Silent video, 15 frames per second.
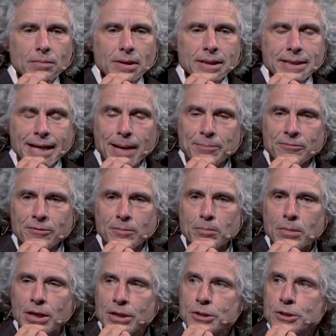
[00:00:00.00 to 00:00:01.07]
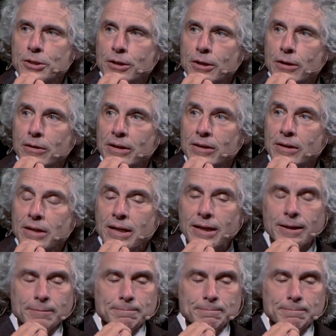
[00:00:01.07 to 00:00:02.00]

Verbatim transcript: adapt from Mark Turner and